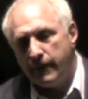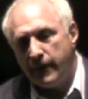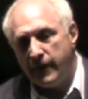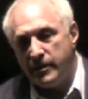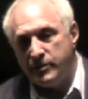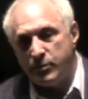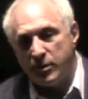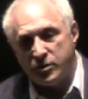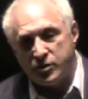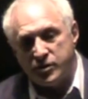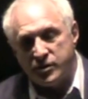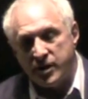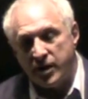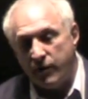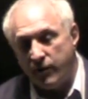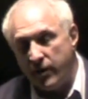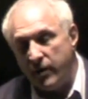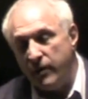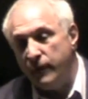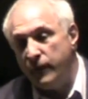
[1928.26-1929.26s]
as much as
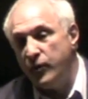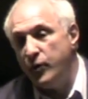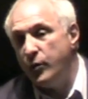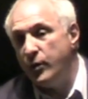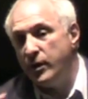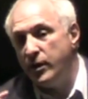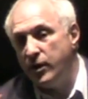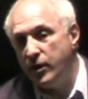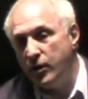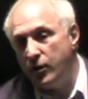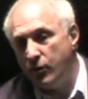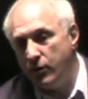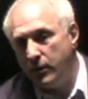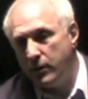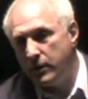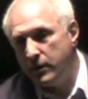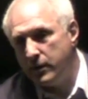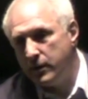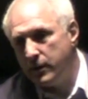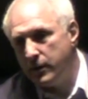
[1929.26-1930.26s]
they're interviewing you,
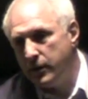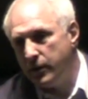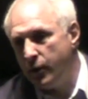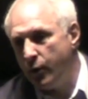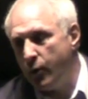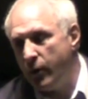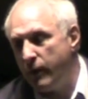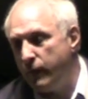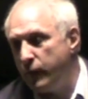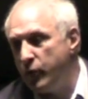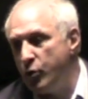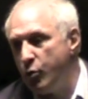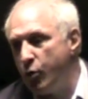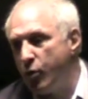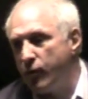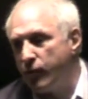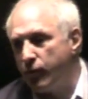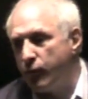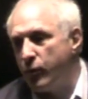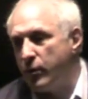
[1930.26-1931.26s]
whoever you
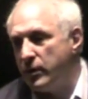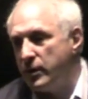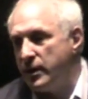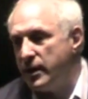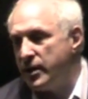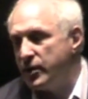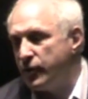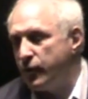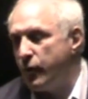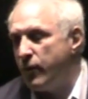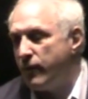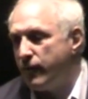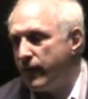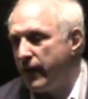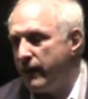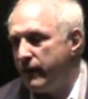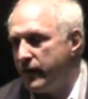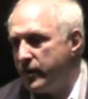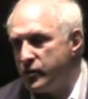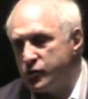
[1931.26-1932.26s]
work for in the next 4 or
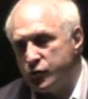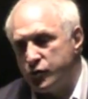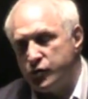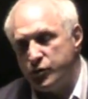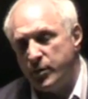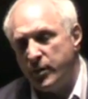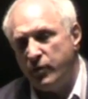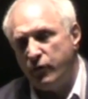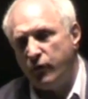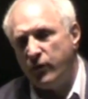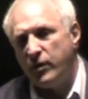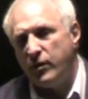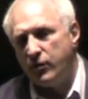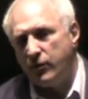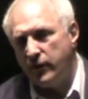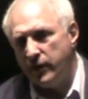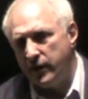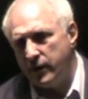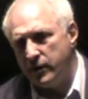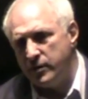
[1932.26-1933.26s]
5 years, which will be critical
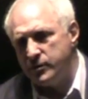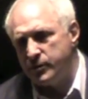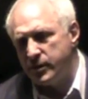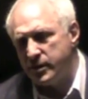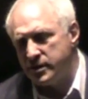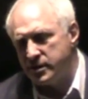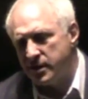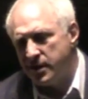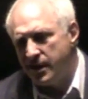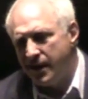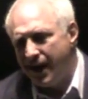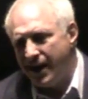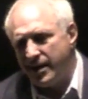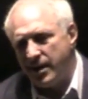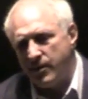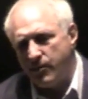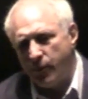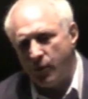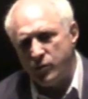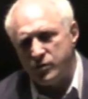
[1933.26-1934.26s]
years, because
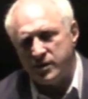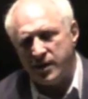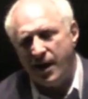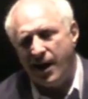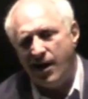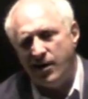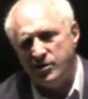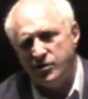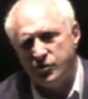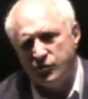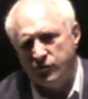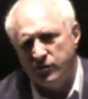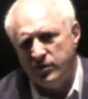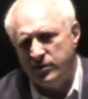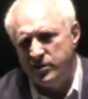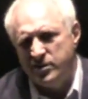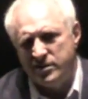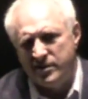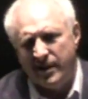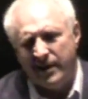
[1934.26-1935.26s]
post-college is really
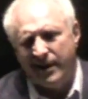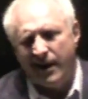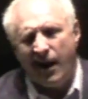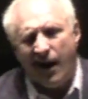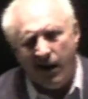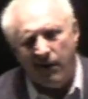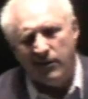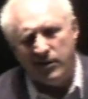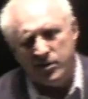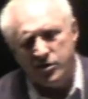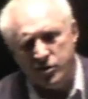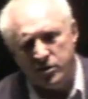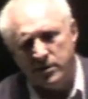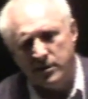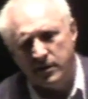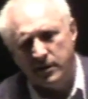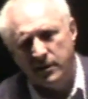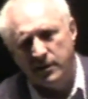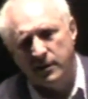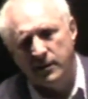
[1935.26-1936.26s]
just like college.
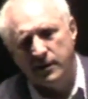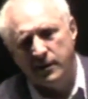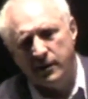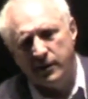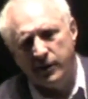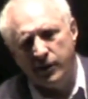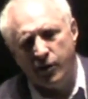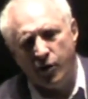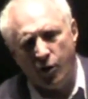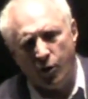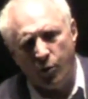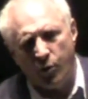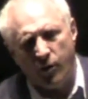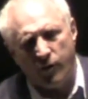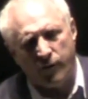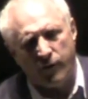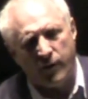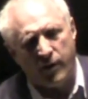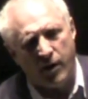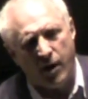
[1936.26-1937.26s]
You go to
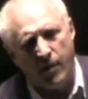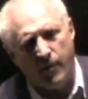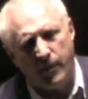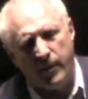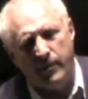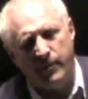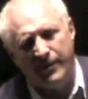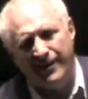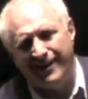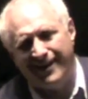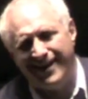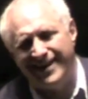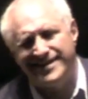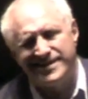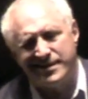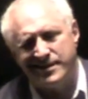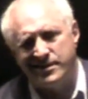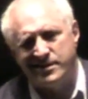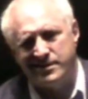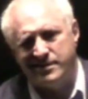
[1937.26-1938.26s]
work for a company, but in
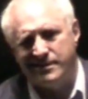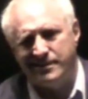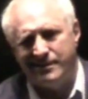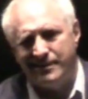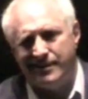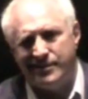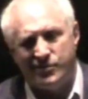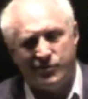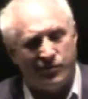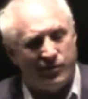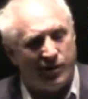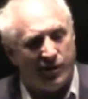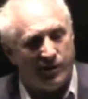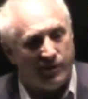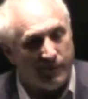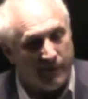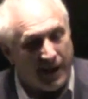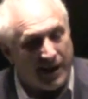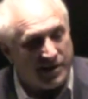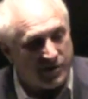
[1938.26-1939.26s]
essence,
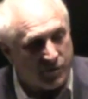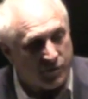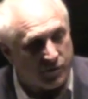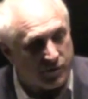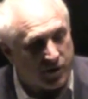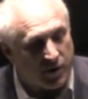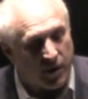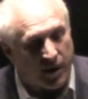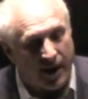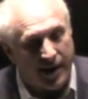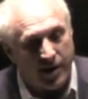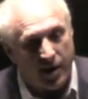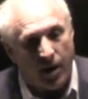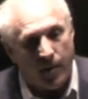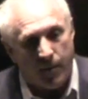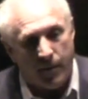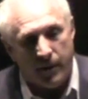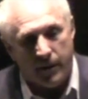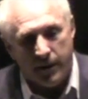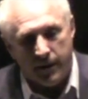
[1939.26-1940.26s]
that's who's going to end
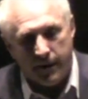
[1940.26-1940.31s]
up